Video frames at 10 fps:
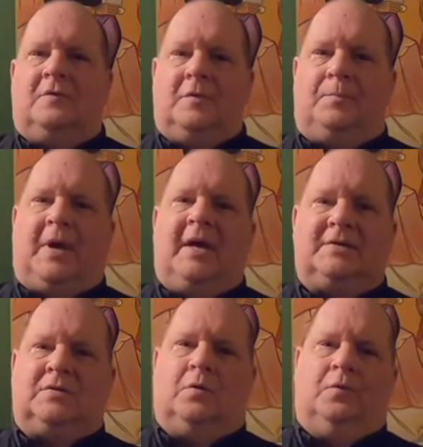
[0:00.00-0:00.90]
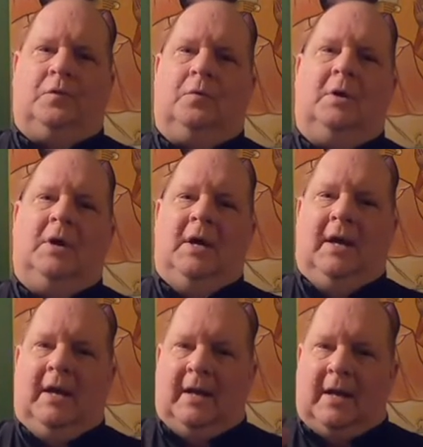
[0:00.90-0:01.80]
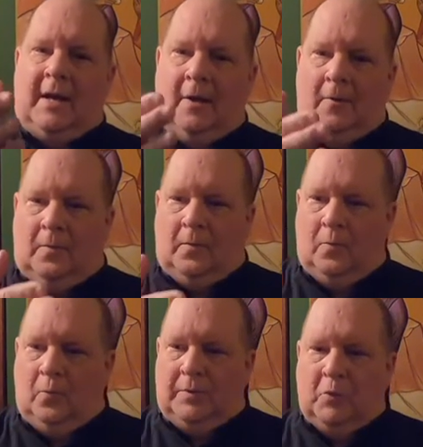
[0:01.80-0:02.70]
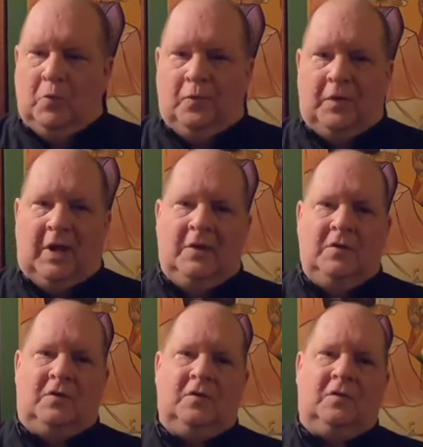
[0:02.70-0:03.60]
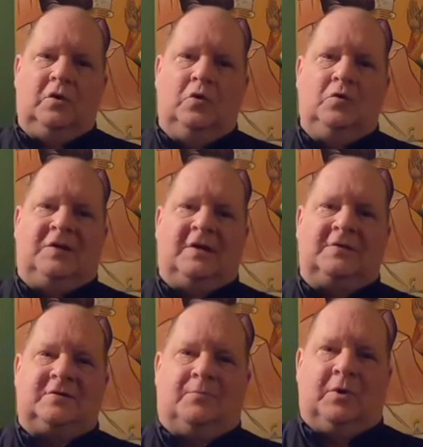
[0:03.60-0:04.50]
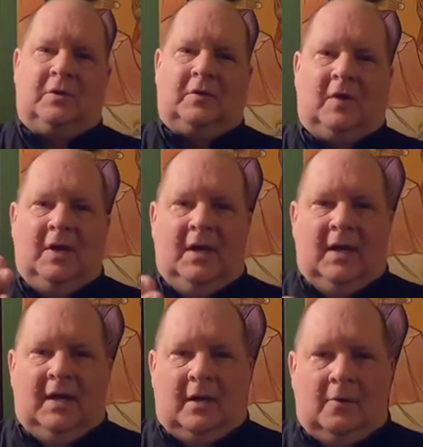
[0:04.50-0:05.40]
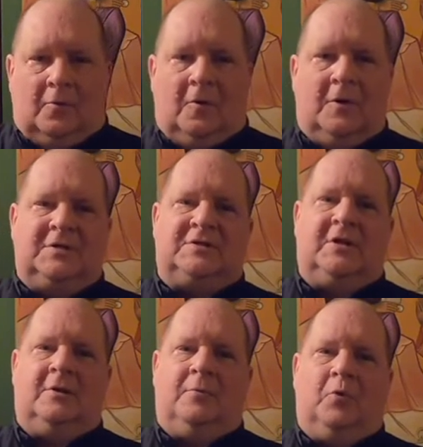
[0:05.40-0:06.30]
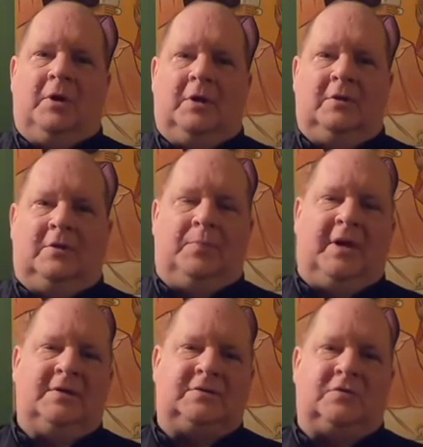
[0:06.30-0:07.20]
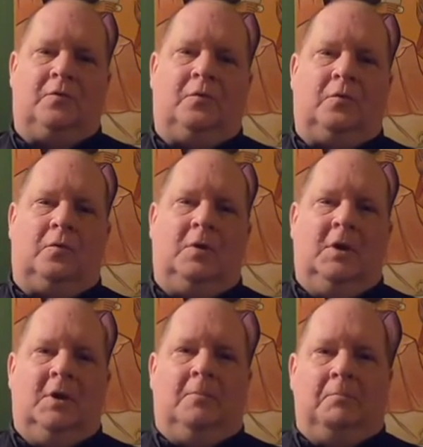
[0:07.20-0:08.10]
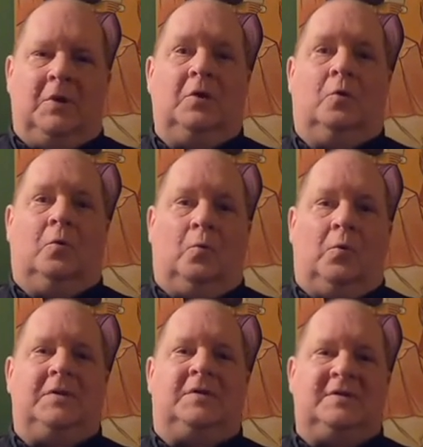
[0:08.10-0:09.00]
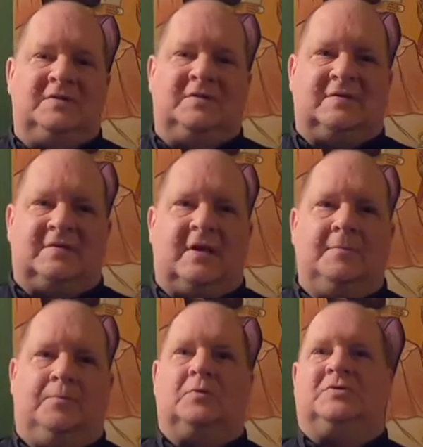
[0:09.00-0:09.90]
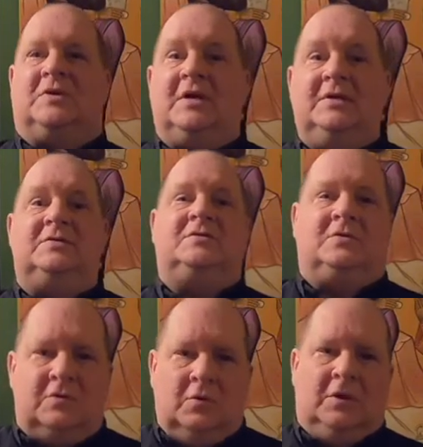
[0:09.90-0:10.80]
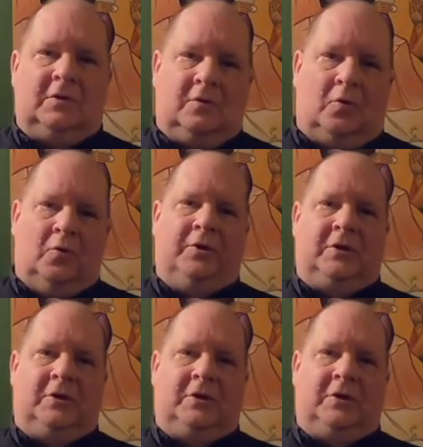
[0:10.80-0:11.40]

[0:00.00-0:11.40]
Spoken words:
of the Passover, and how we move into the New Testament, and how Christ celebrated the Passover meal with his disciples, instituting the Holy